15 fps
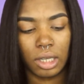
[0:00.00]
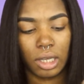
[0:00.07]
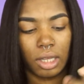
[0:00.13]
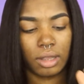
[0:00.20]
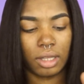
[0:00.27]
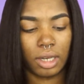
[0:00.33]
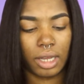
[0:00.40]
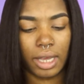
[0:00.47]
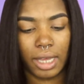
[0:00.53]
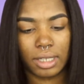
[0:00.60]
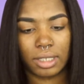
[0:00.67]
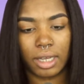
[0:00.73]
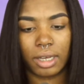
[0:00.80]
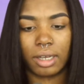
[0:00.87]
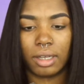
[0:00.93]
And then it
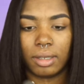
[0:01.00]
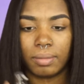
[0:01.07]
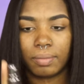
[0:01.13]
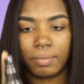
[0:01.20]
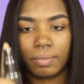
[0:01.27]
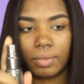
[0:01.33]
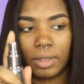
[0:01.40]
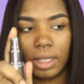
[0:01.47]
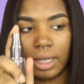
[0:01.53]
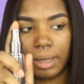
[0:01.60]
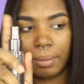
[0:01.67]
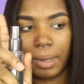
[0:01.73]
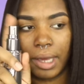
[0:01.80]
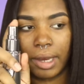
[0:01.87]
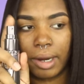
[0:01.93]
has like a
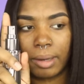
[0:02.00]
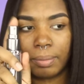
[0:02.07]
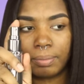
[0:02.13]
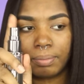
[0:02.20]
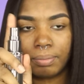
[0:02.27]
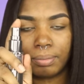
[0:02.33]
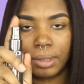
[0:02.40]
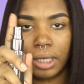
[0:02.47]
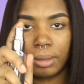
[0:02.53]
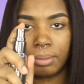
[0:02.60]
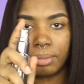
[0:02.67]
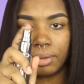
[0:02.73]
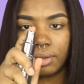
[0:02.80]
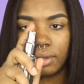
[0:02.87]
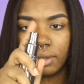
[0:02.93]
air
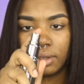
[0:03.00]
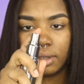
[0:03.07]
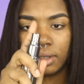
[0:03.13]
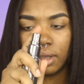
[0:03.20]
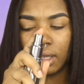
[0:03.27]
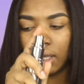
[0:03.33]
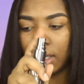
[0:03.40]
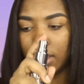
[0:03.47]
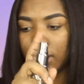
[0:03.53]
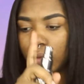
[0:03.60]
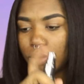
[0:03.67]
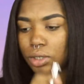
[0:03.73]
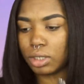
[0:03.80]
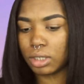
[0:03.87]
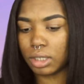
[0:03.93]
pump thing,
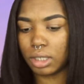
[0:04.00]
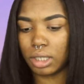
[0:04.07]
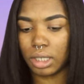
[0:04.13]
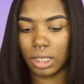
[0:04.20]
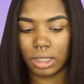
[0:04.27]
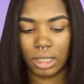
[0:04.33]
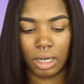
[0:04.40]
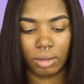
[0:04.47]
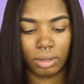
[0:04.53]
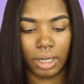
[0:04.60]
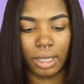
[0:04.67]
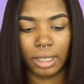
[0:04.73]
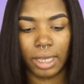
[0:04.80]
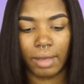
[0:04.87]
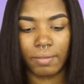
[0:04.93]
which is good because I don't
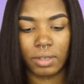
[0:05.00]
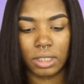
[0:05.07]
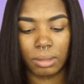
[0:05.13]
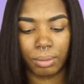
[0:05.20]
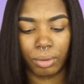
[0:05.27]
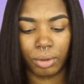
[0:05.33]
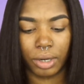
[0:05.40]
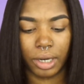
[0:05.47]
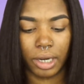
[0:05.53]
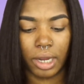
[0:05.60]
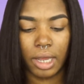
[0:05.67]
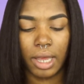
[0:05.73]
like having to pour it